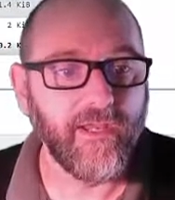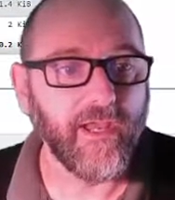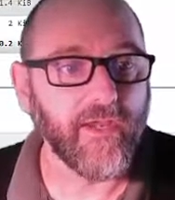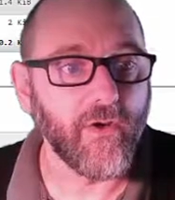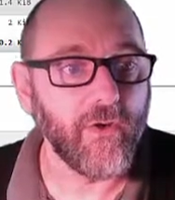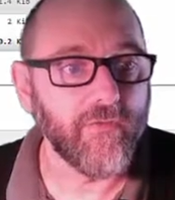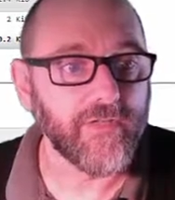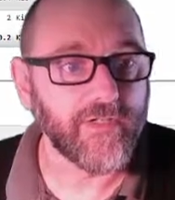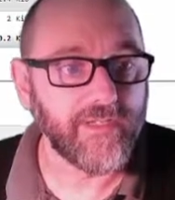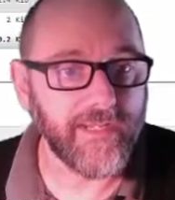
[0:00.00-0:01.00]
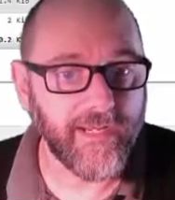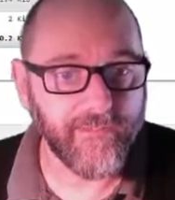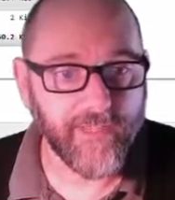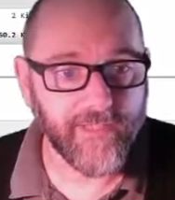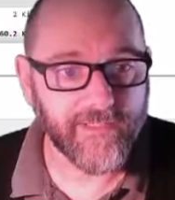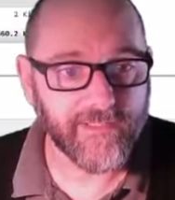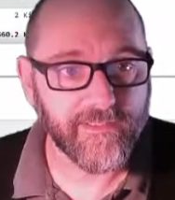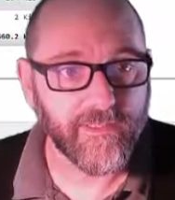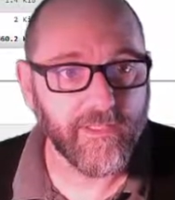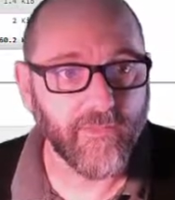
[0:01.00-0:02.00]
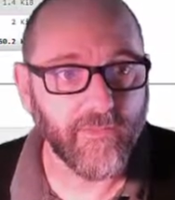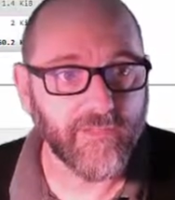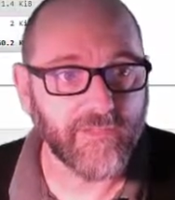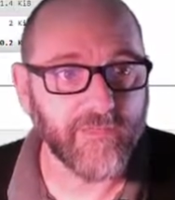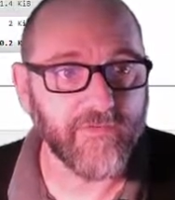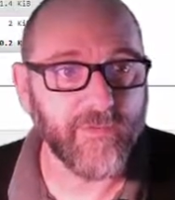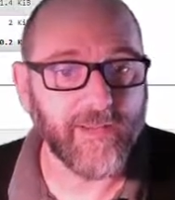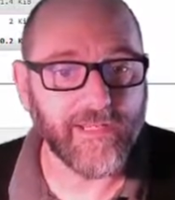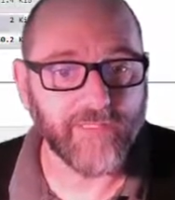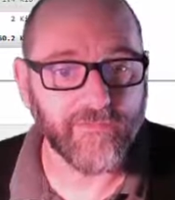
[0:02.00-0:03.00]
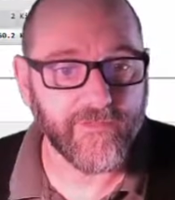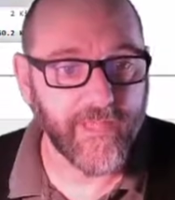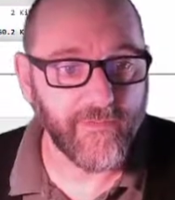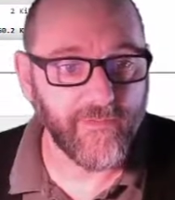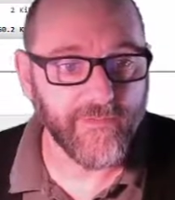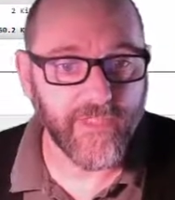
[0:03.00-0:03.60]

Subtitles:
I go over to the database. This gives me my list of tables.